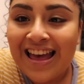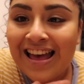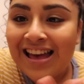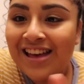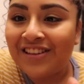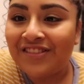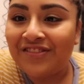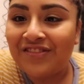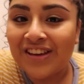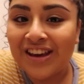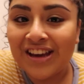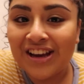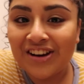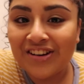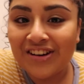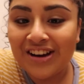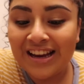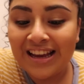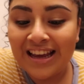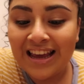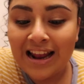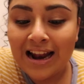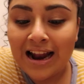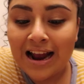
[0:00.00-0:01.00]

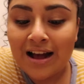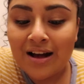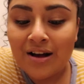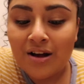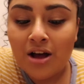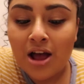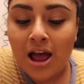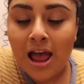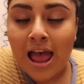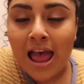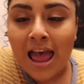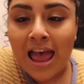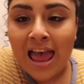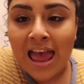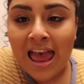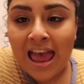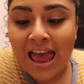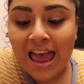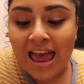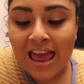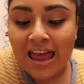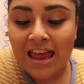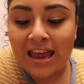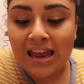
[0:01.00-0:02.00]
figuring it out,
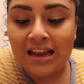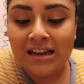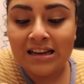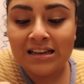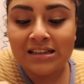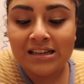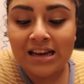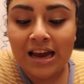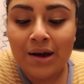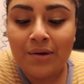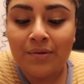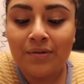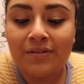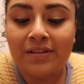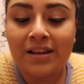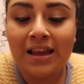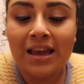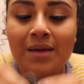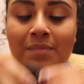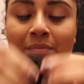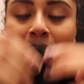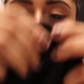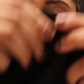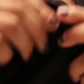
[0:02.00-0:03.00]
and I was
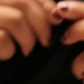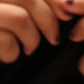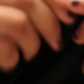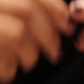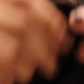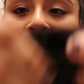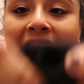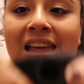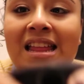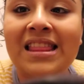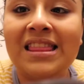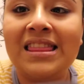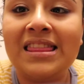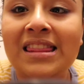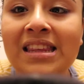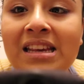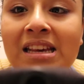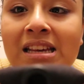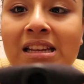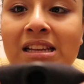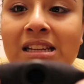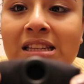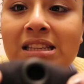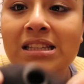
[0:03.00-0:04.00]
able to get
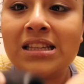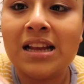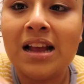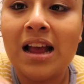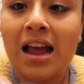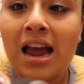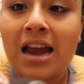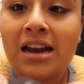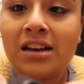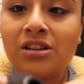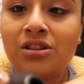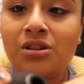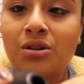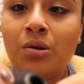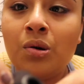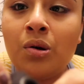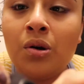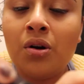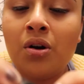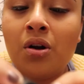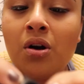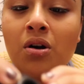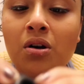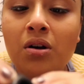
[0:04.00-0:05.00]
this. I don't
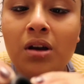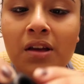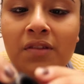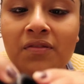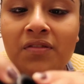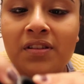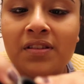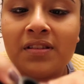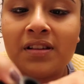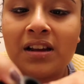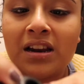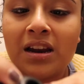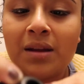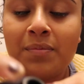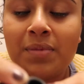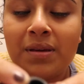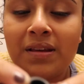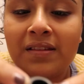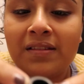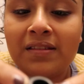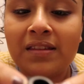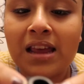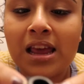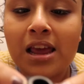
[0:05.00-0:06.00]
know if it's gonna be
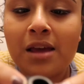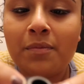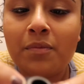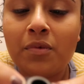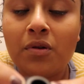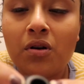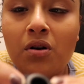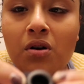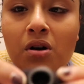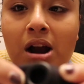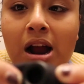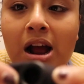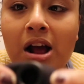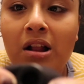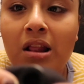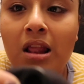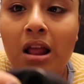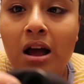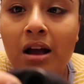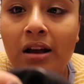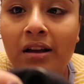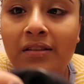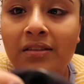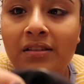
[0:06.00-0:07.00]
stable or how
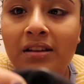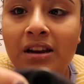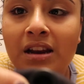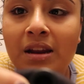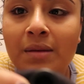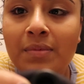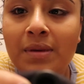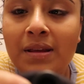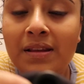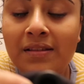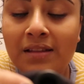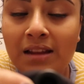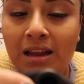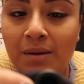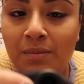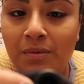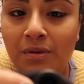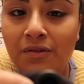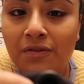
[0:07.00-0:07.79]
long it's gonna be stable